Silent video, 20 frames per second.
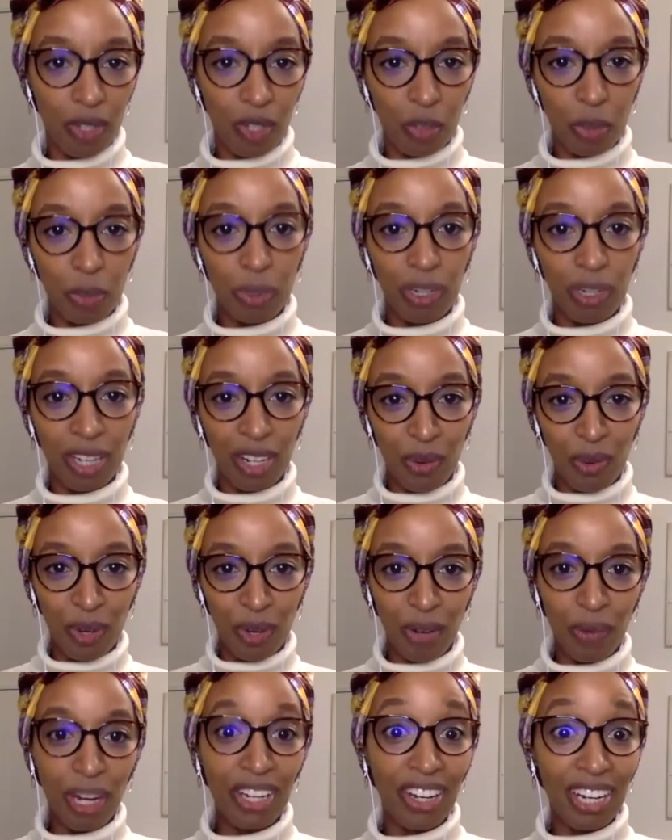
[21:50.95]
so people
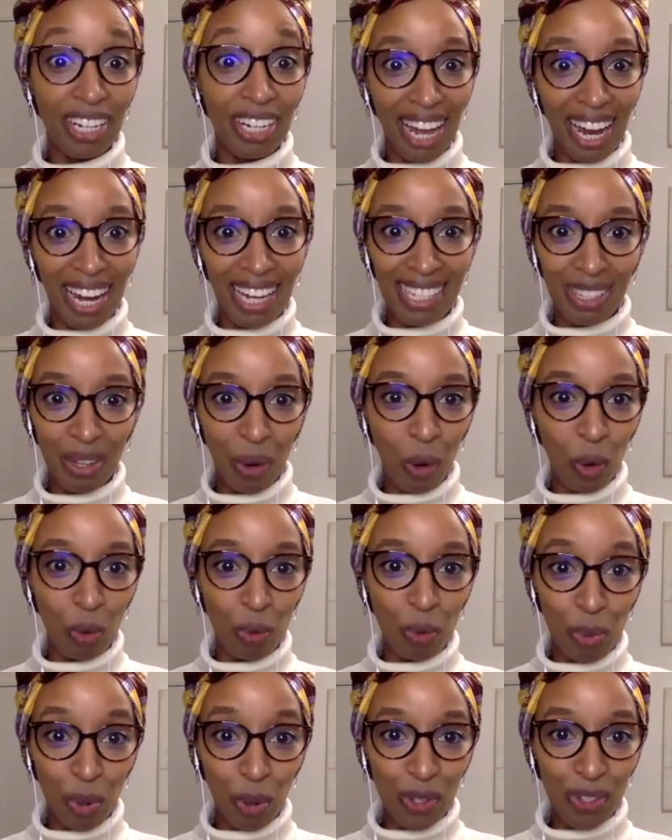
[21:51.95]
can recognize the
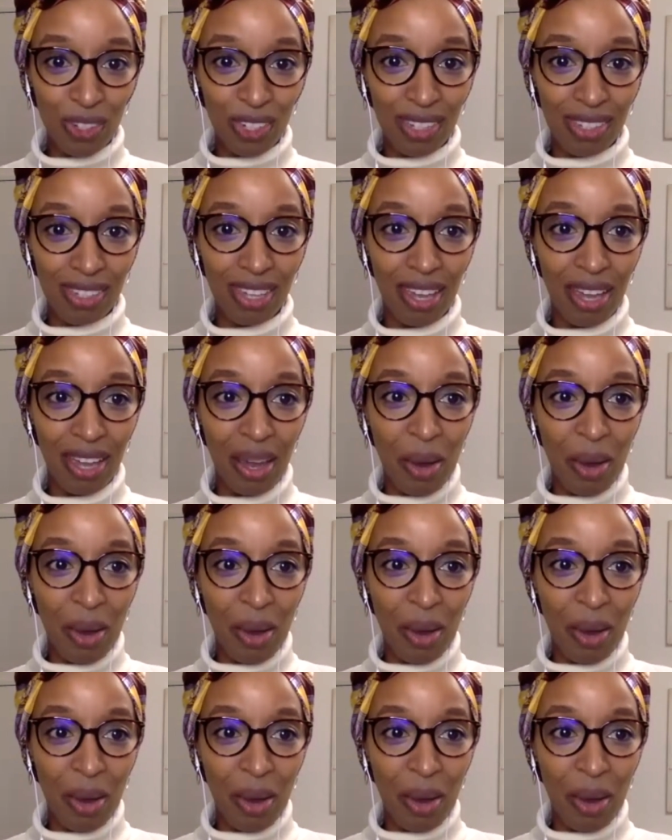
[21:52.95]
whole process.